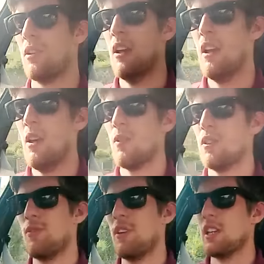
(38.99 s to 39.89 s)
which
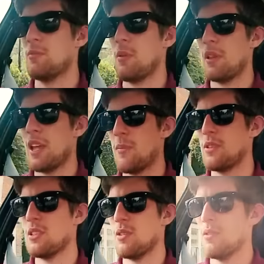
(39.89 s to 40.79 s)
I think is probably
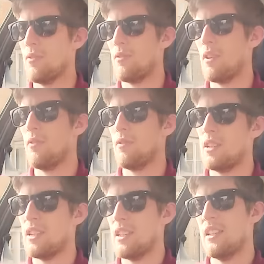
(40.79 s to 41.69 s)
episode
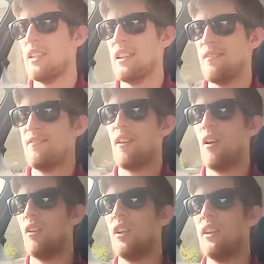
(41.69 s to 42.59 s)

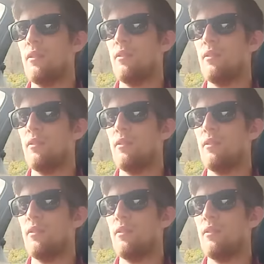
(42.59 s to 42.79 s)
55,